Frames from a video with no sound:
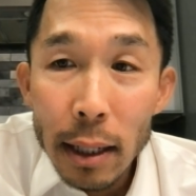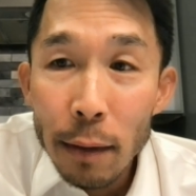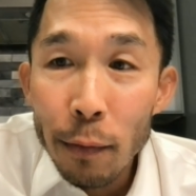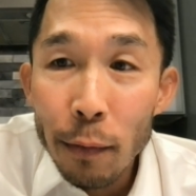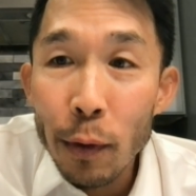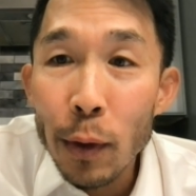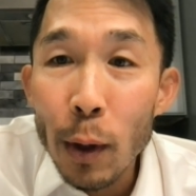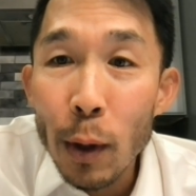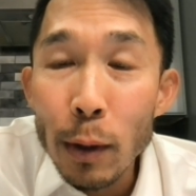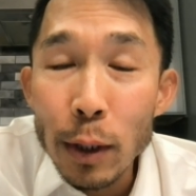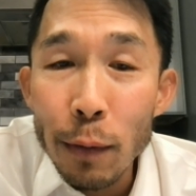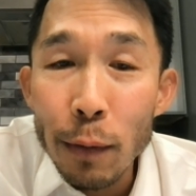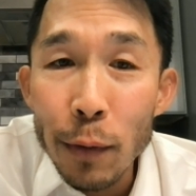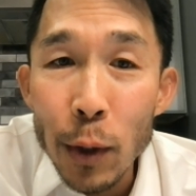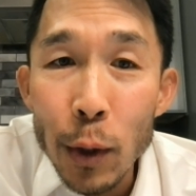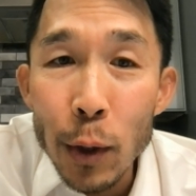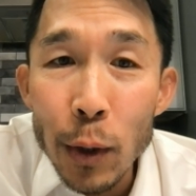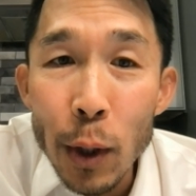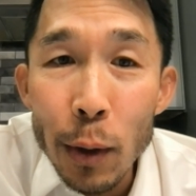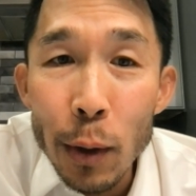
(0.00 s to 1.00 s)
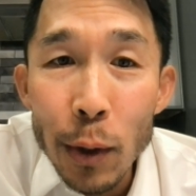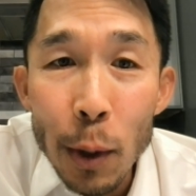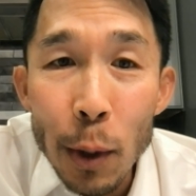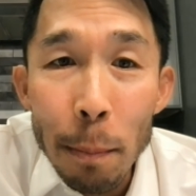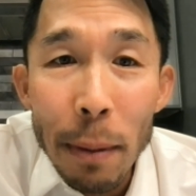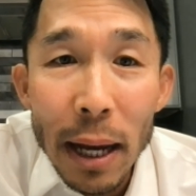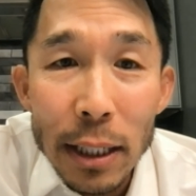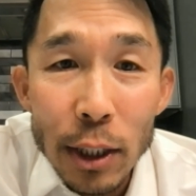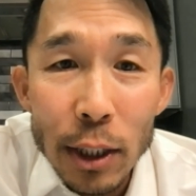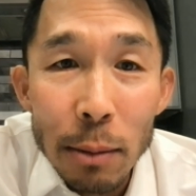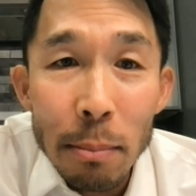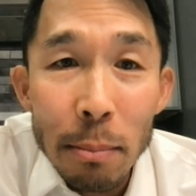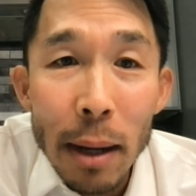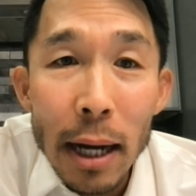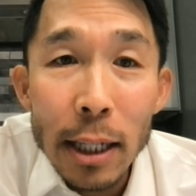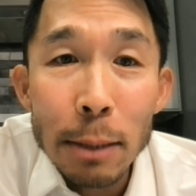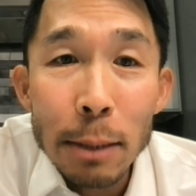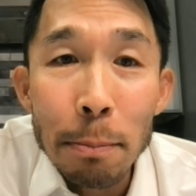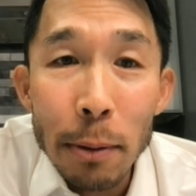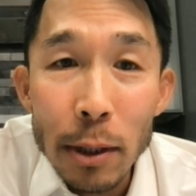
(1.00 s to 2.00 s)
For those of you who don't know Pastor
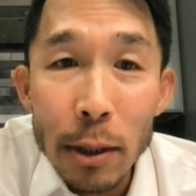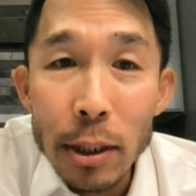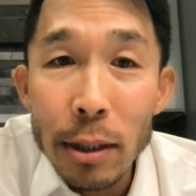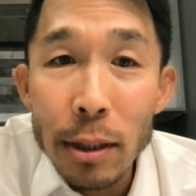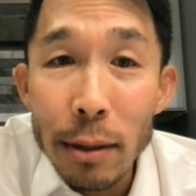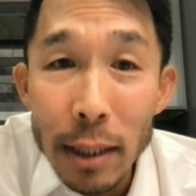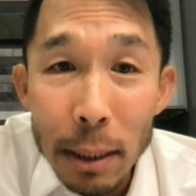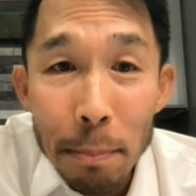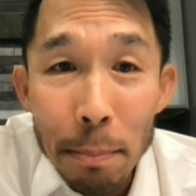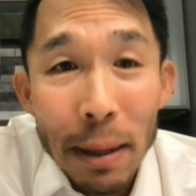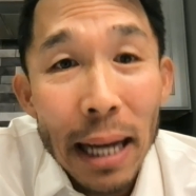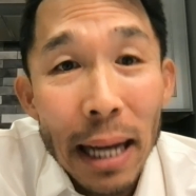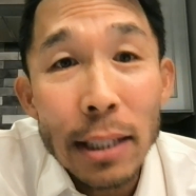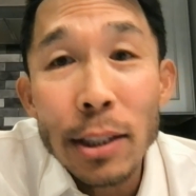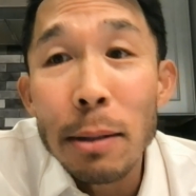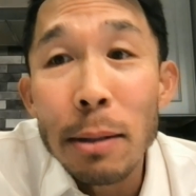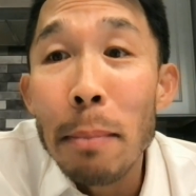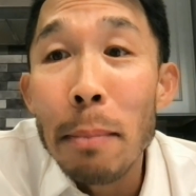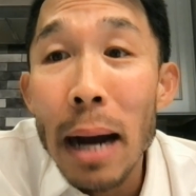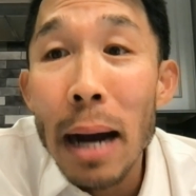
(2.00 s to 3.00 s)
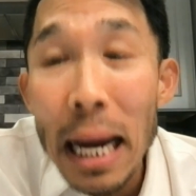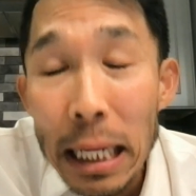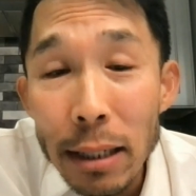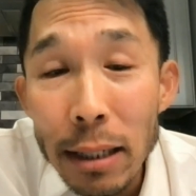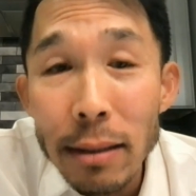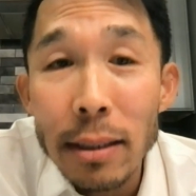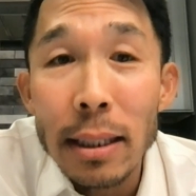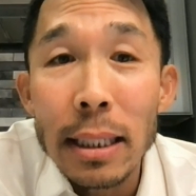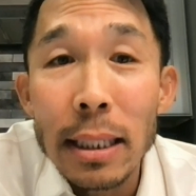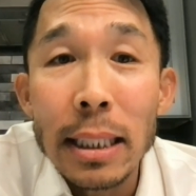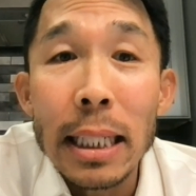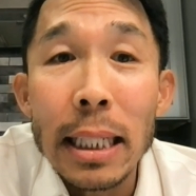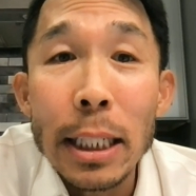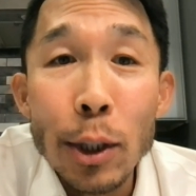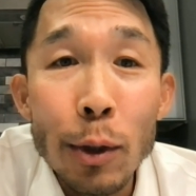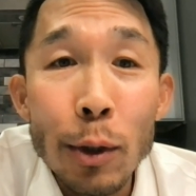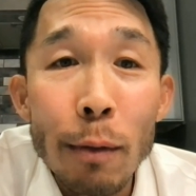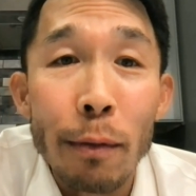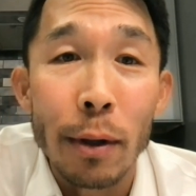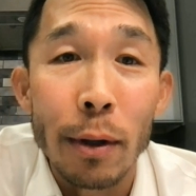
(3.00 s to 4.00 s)
Myers personally, Pastor Myers is
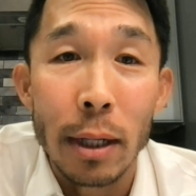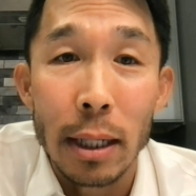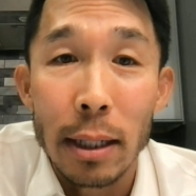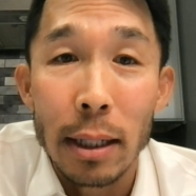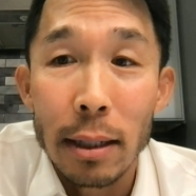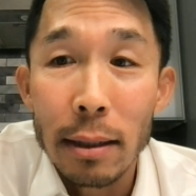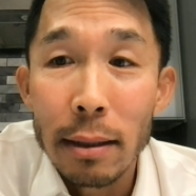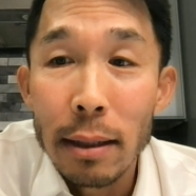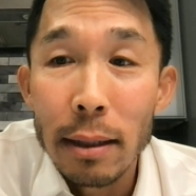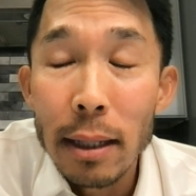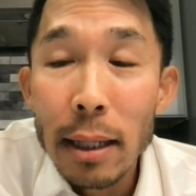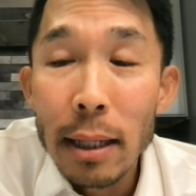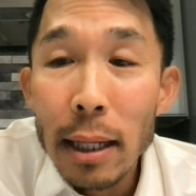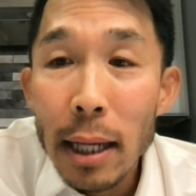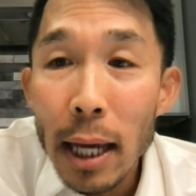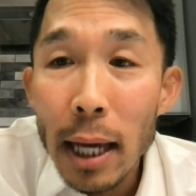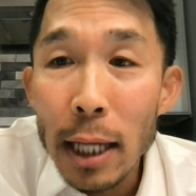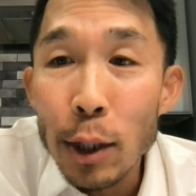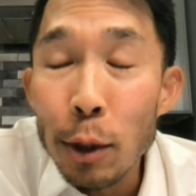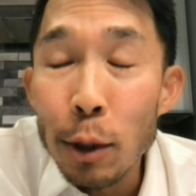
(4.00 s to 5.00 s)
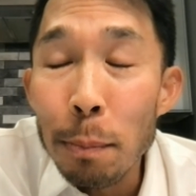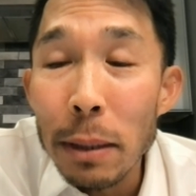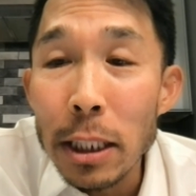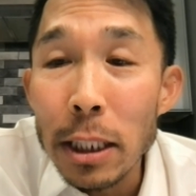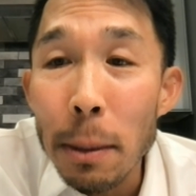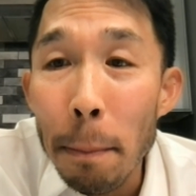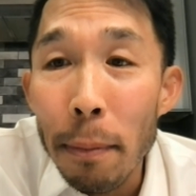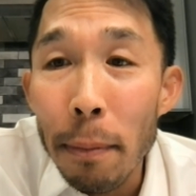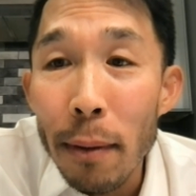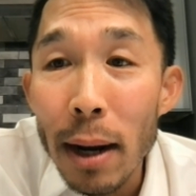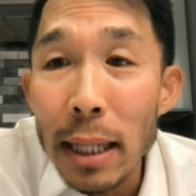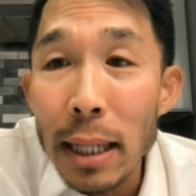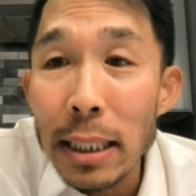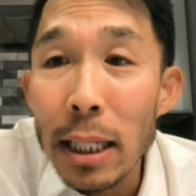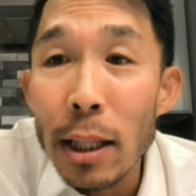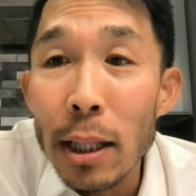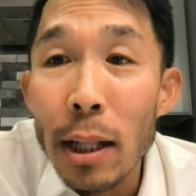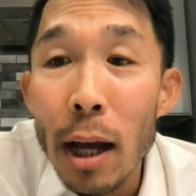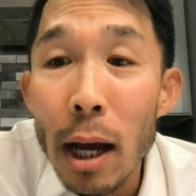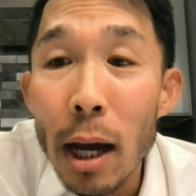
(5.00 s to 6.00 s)
introverted. And you'd be surprised a
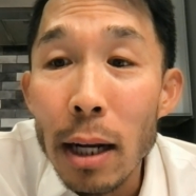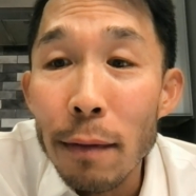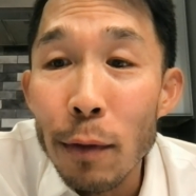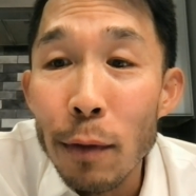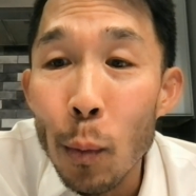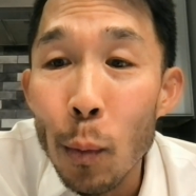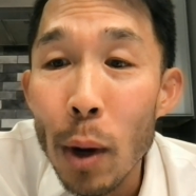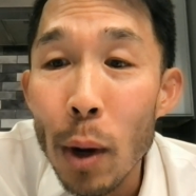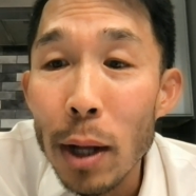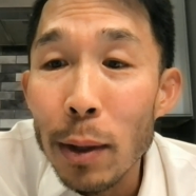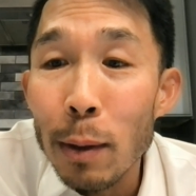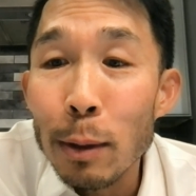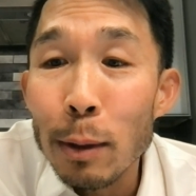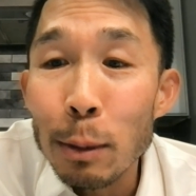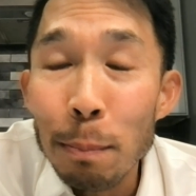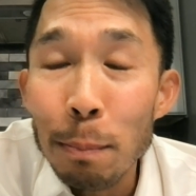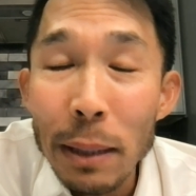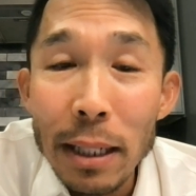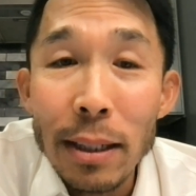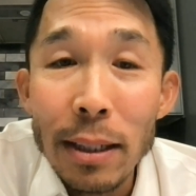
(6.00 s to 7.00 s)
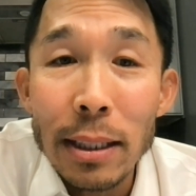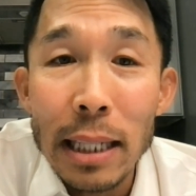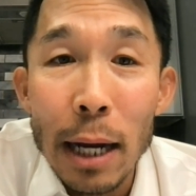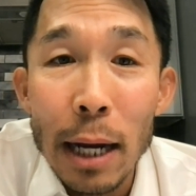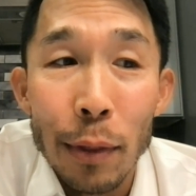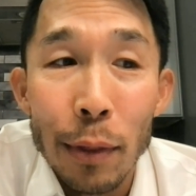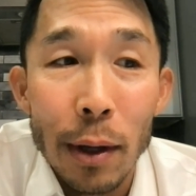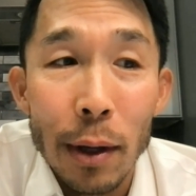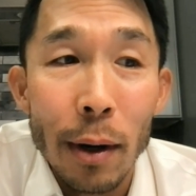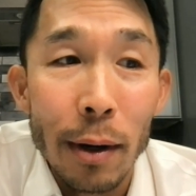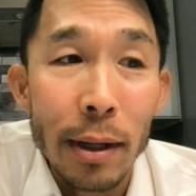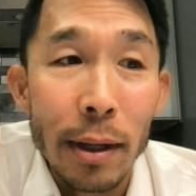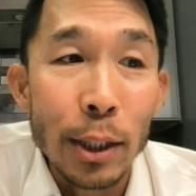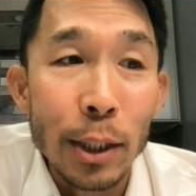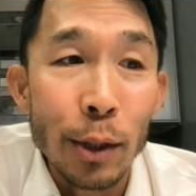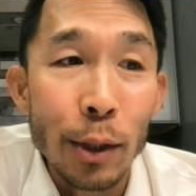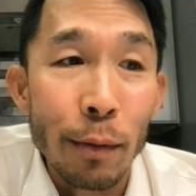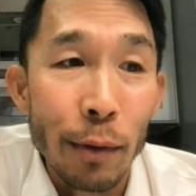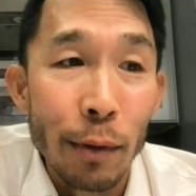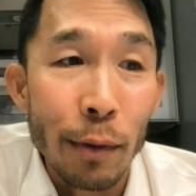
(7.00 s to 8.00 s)
lot of the well known speakers out there are
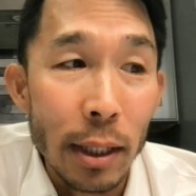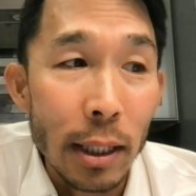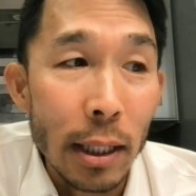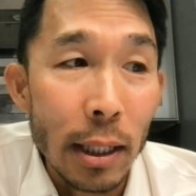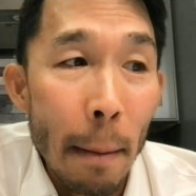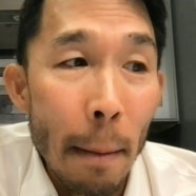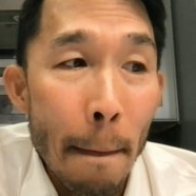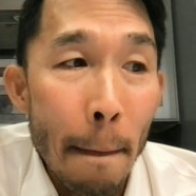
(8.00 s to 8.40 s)
introverted.